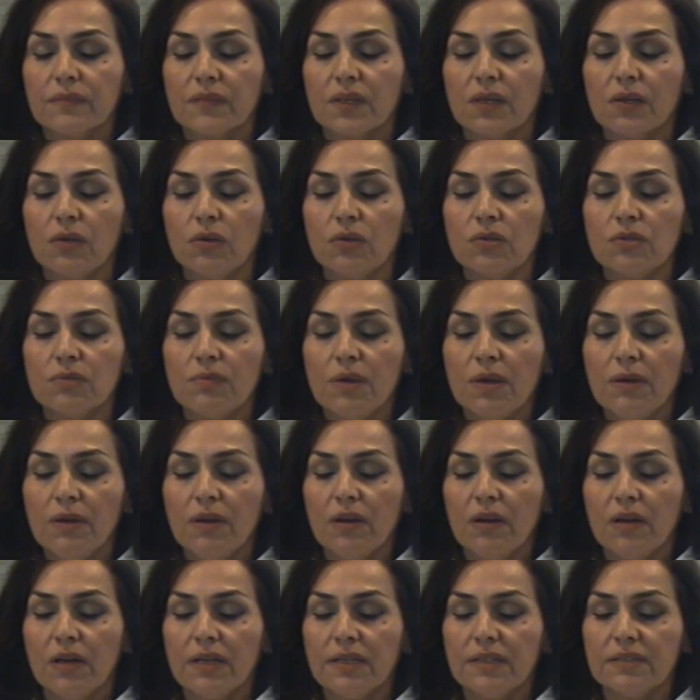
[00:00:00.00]
Close my
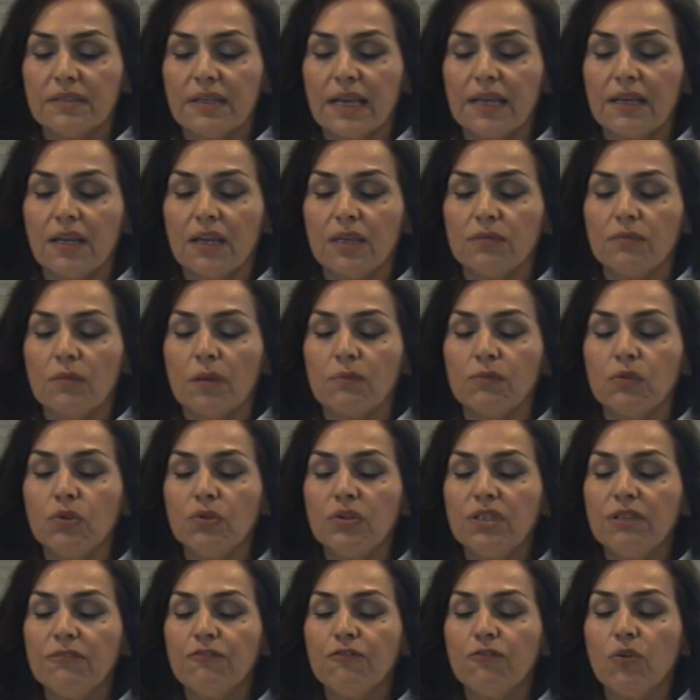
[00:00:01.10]
eyes and I'm
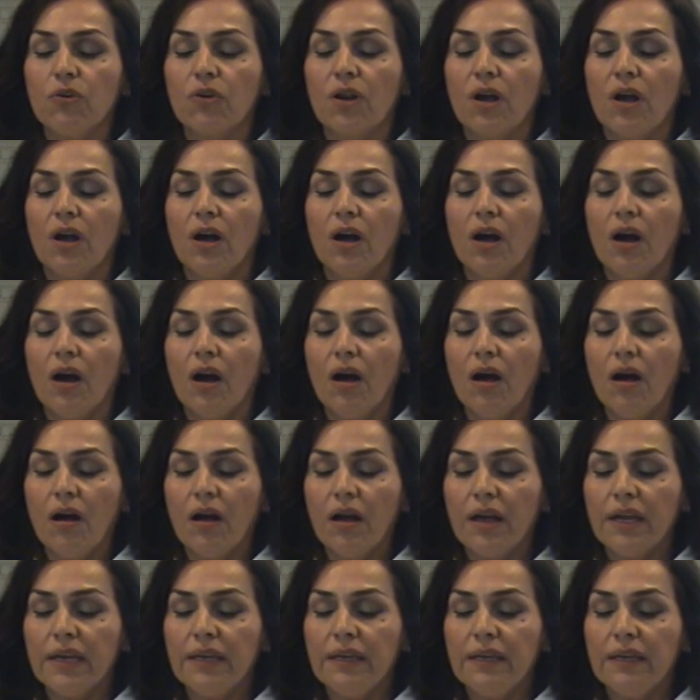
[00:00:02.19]
looking for
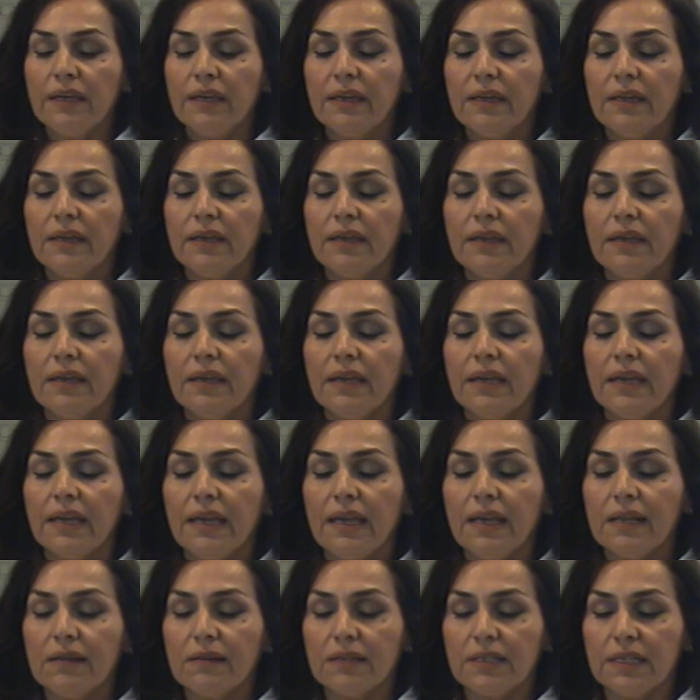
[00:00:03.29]
I,
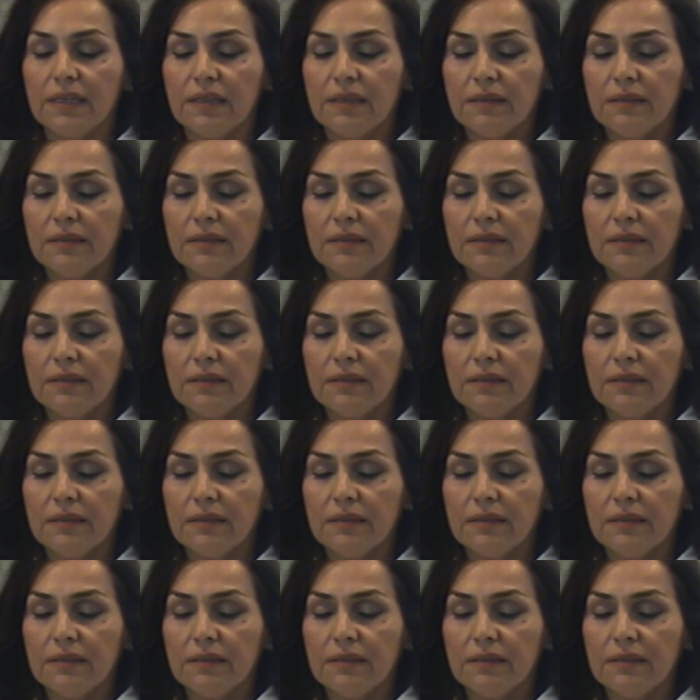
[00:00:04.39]
Ellie.